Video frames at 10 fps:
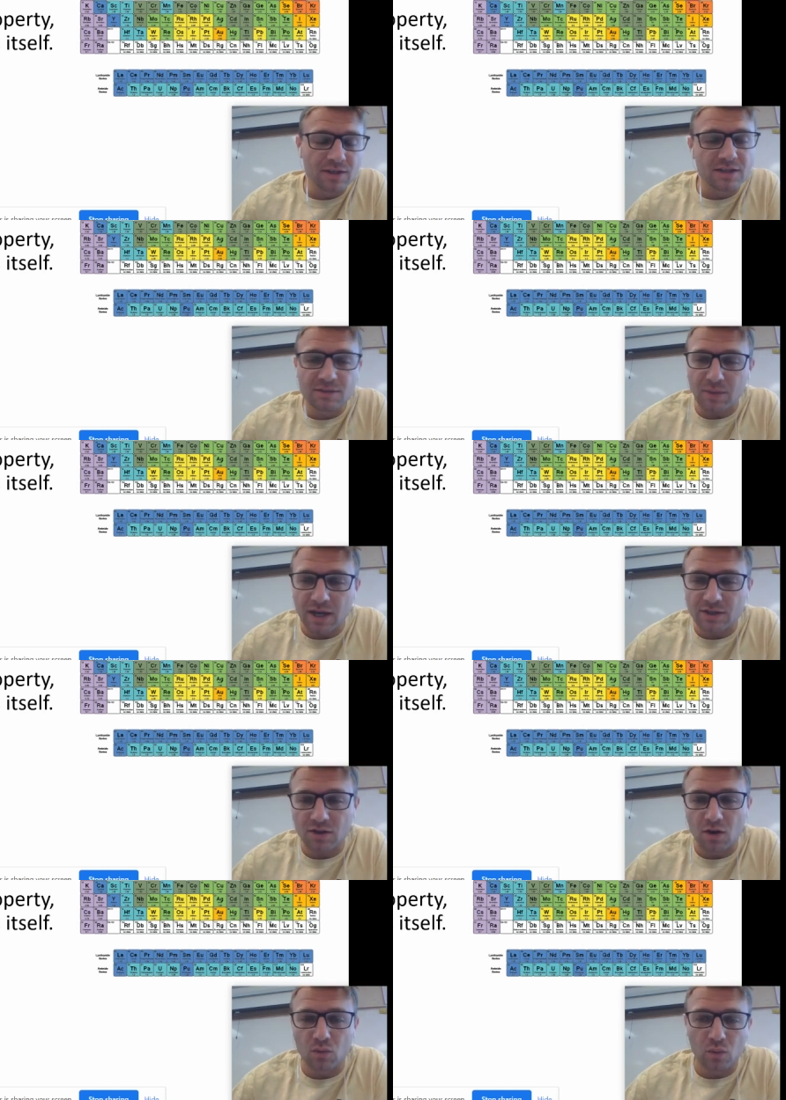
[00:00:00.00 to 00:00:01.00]
This is based
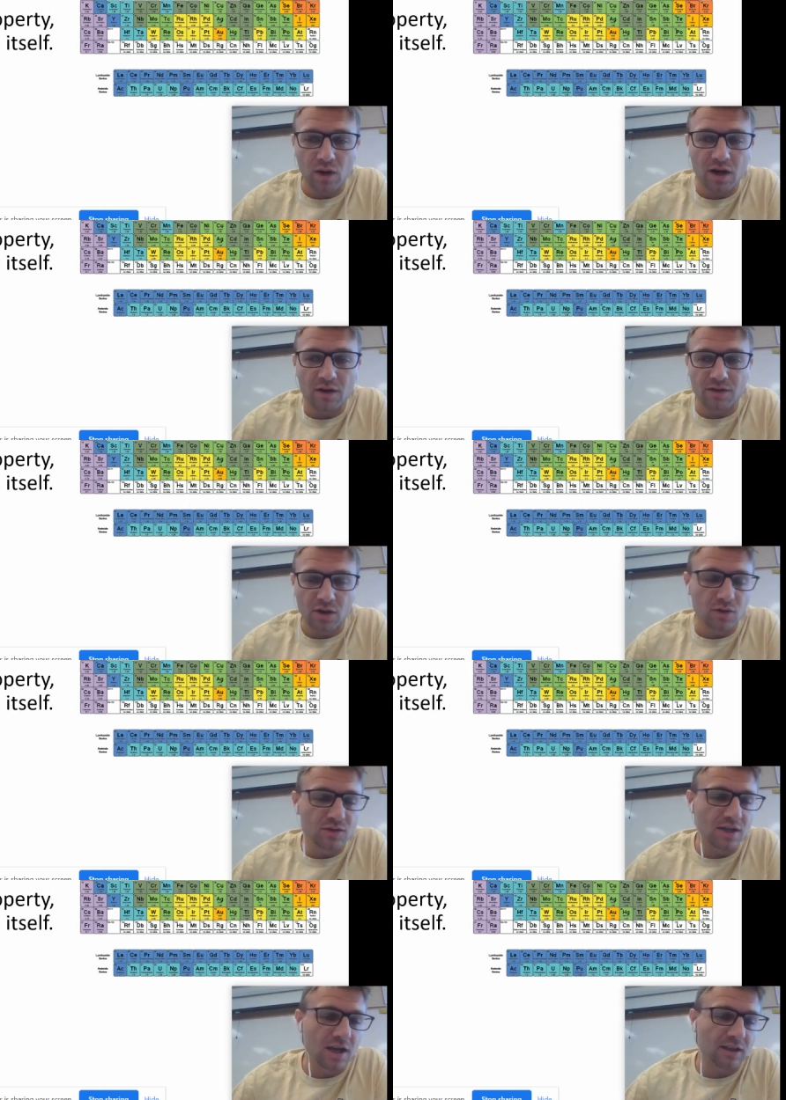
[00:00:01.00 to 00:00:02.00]
on where
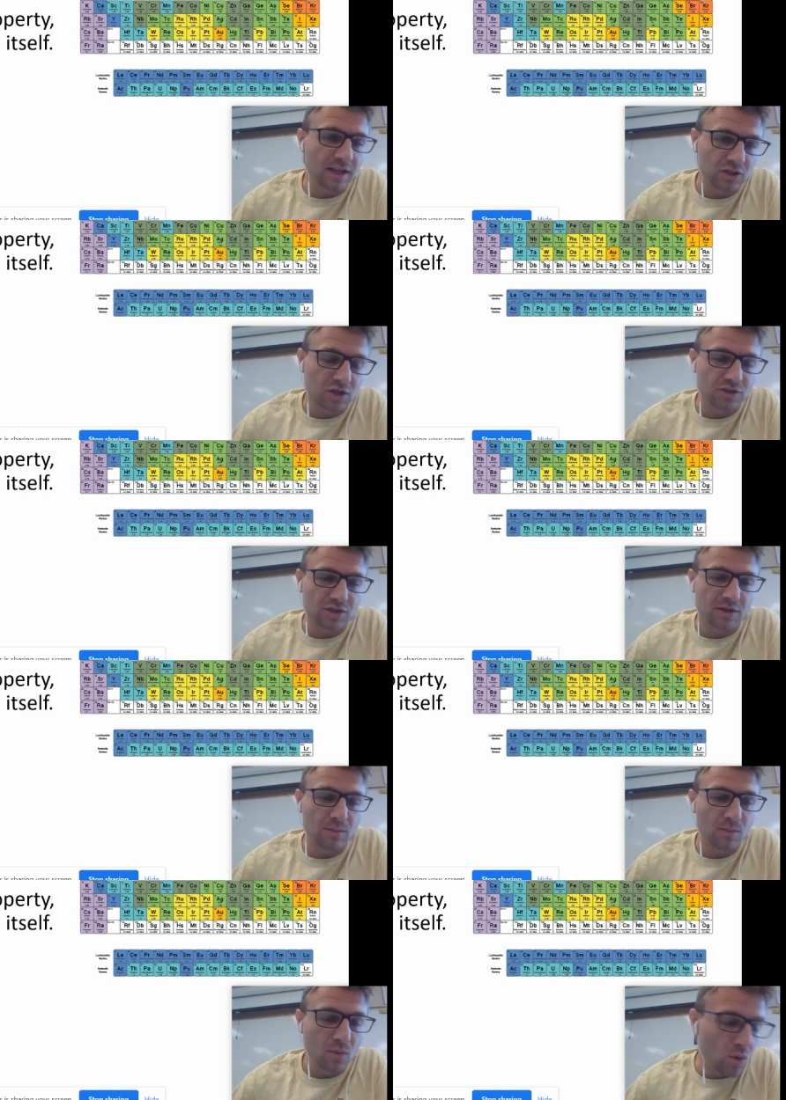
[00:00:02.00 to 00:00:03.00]
those electrons are going to
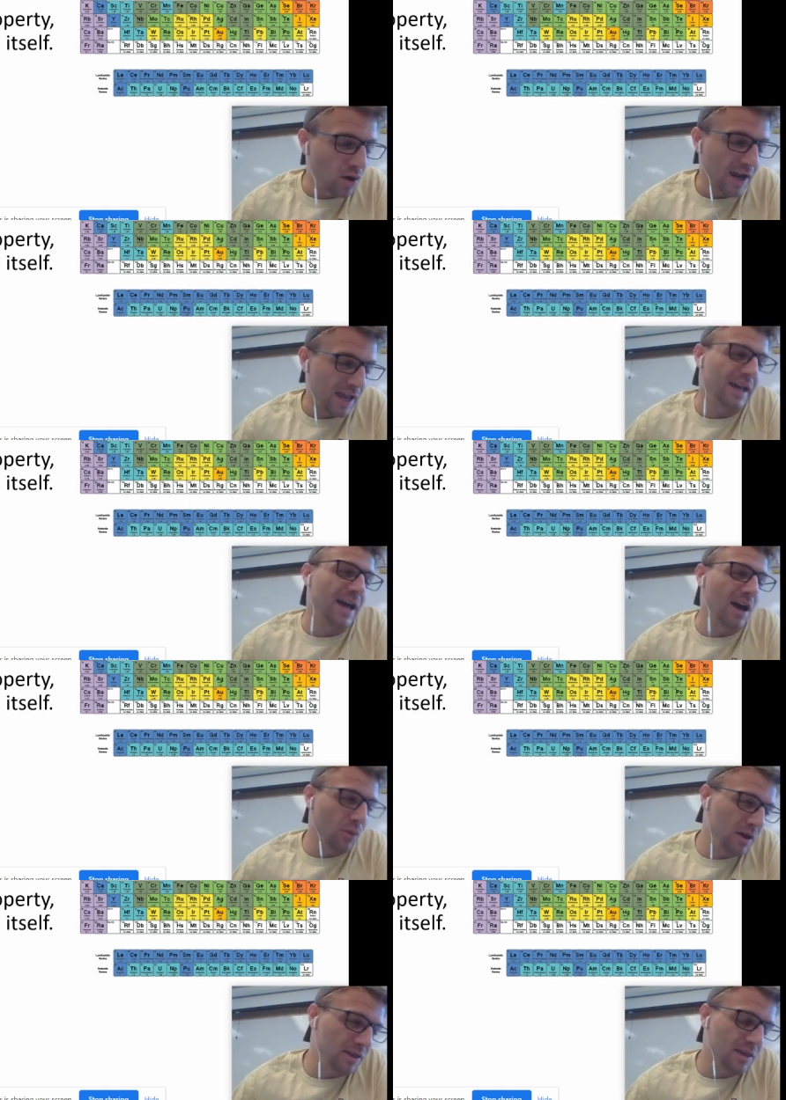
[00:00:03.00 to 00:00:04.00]
more hang out
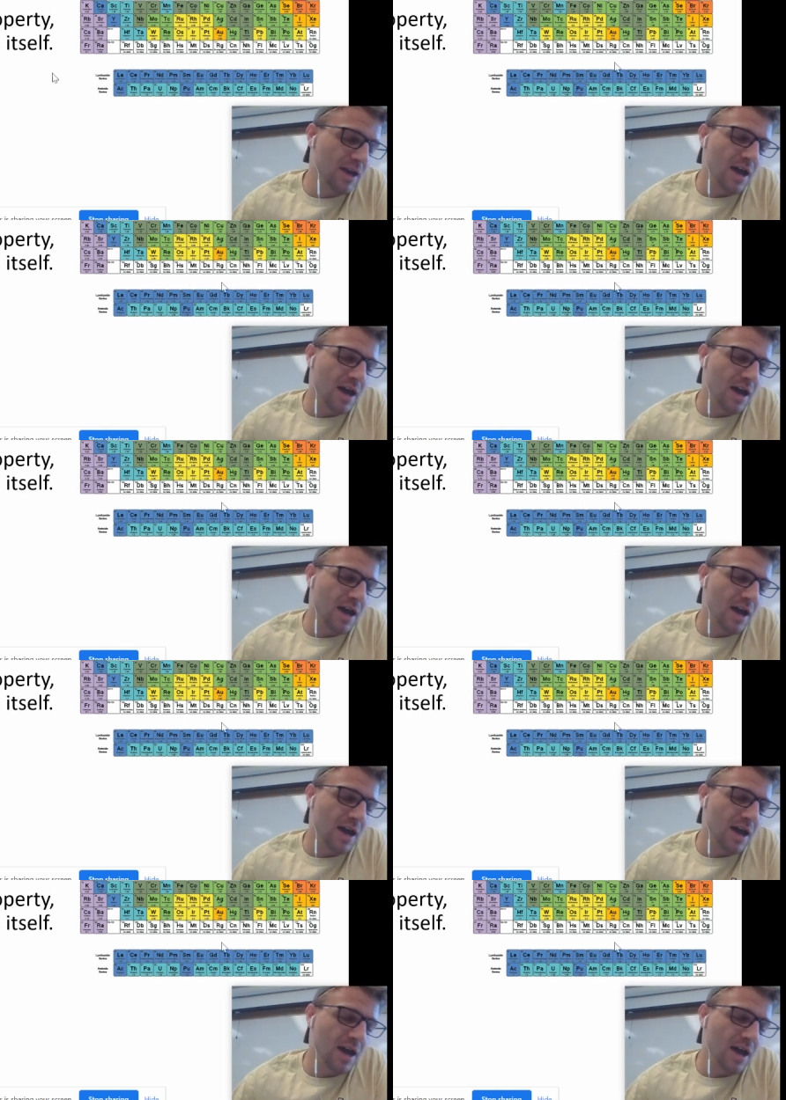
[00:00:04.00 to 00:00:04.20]
with.